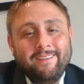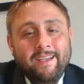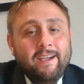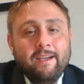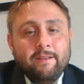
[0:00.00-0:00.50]

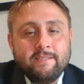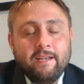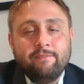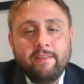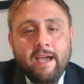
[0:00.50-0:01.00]
Yeah,
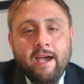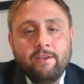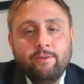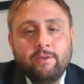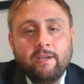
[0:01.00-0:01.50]
instead of
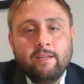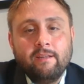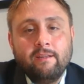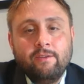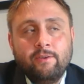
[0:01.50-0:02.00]
that, you
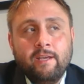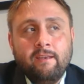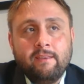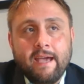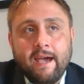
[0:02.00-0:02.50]

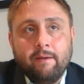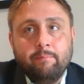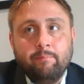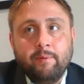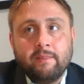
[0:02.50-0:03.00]
get that,
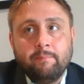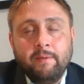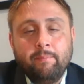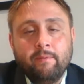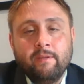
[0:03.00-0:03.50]
but the
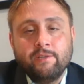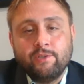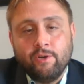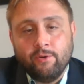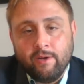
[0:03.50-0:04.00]
people that
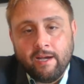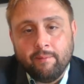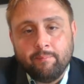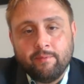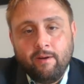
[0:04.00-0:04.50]
show
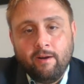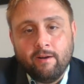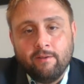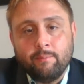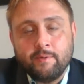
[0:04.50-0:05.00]
up
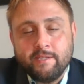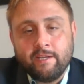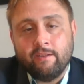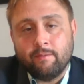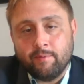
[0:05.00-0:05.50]
are of a
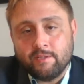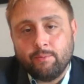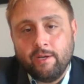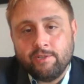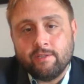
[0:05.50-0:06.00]
particular
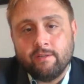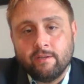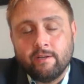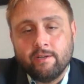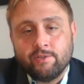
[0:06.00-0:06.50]
persuasion that
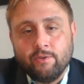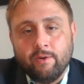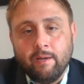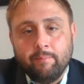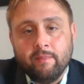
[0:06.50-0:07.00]
are going to show
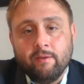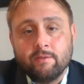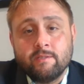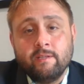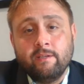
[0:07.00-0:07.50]
up, and
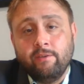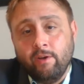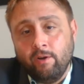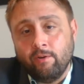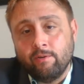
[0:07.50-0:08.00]
those that
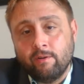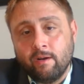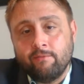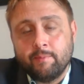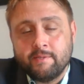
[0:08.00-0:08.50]
don't are
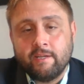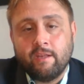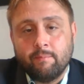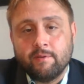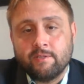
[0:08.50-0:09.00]
of a
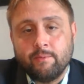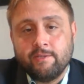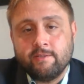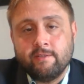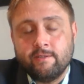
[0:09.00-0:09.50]
particular
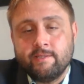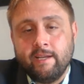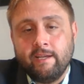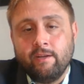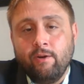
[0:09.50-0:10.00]
persuasion that are
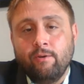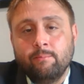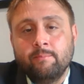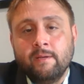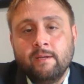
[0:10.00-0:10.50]
staying
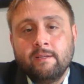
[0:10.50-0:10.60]
home.